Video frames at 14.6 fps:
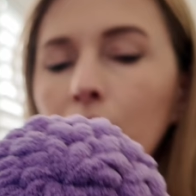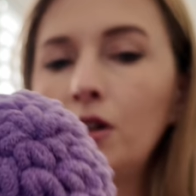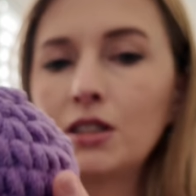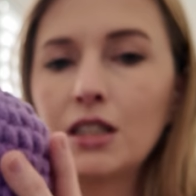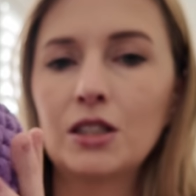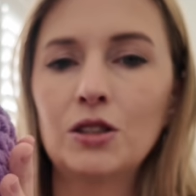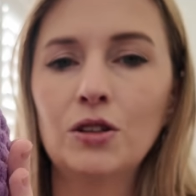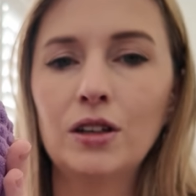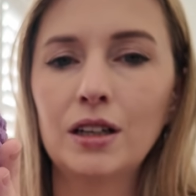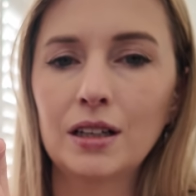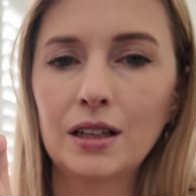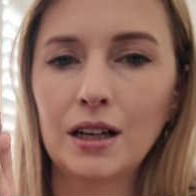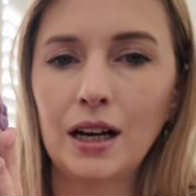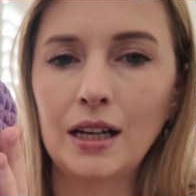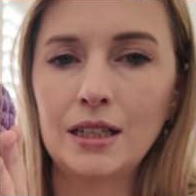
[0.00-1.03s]
because it's not
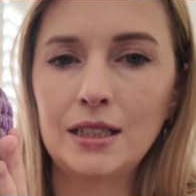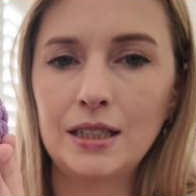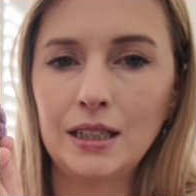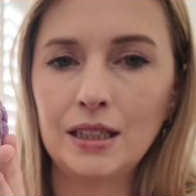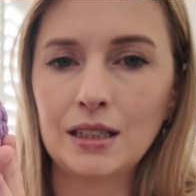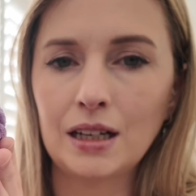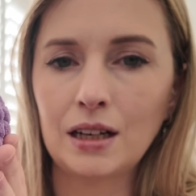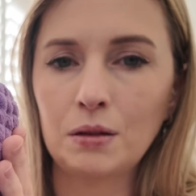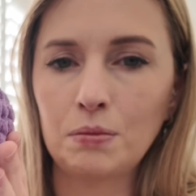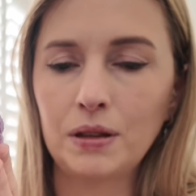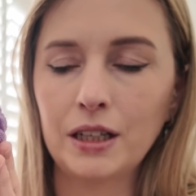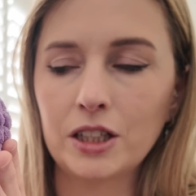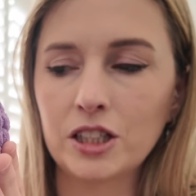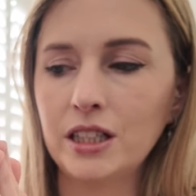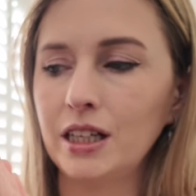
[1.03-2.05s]
a detailed
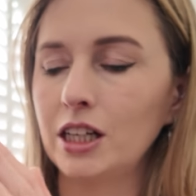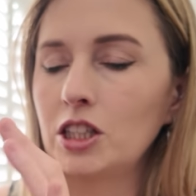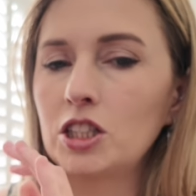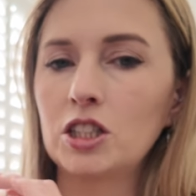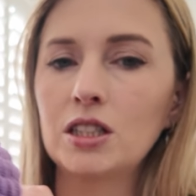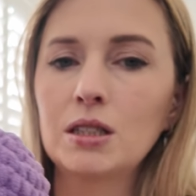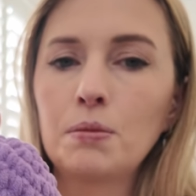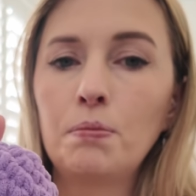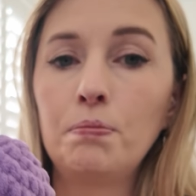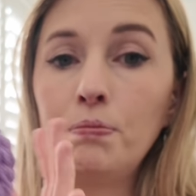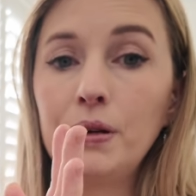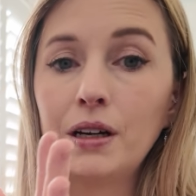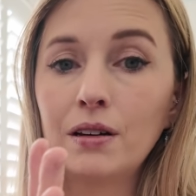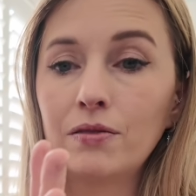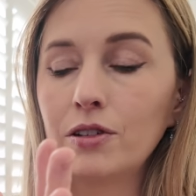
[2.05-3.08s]
plushie, it's just a
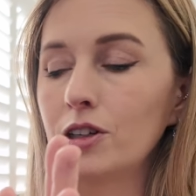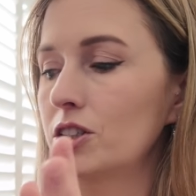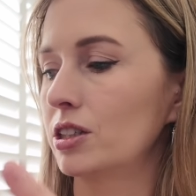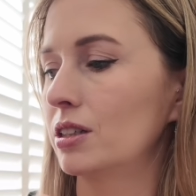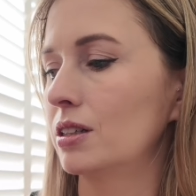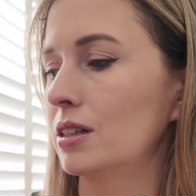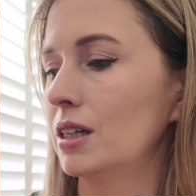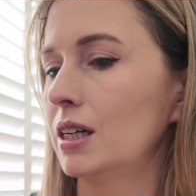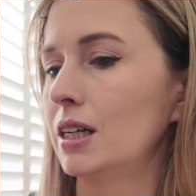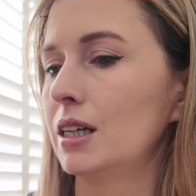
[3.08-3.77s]
bigger version.